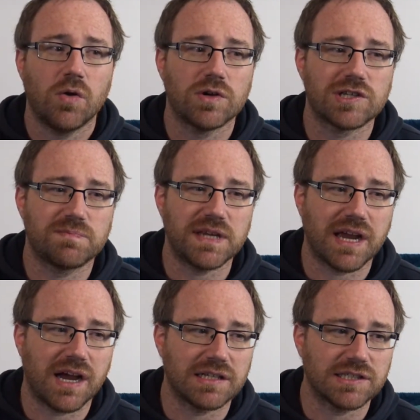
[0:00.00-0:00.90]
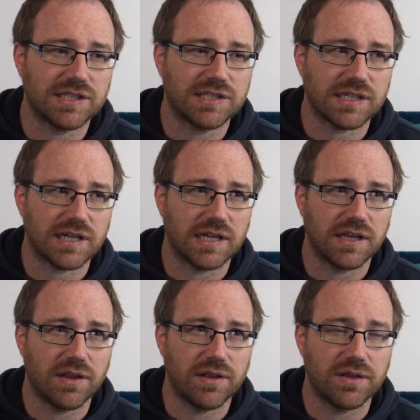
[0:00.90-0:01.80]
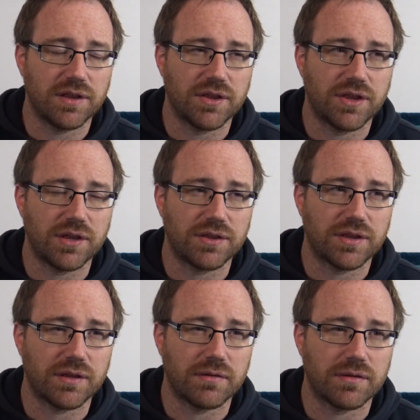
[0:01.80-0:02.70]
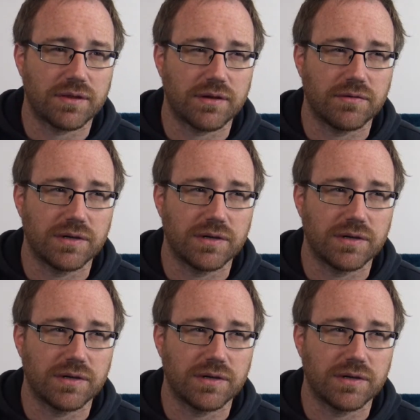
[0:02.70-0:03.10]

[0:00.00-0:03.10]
was because there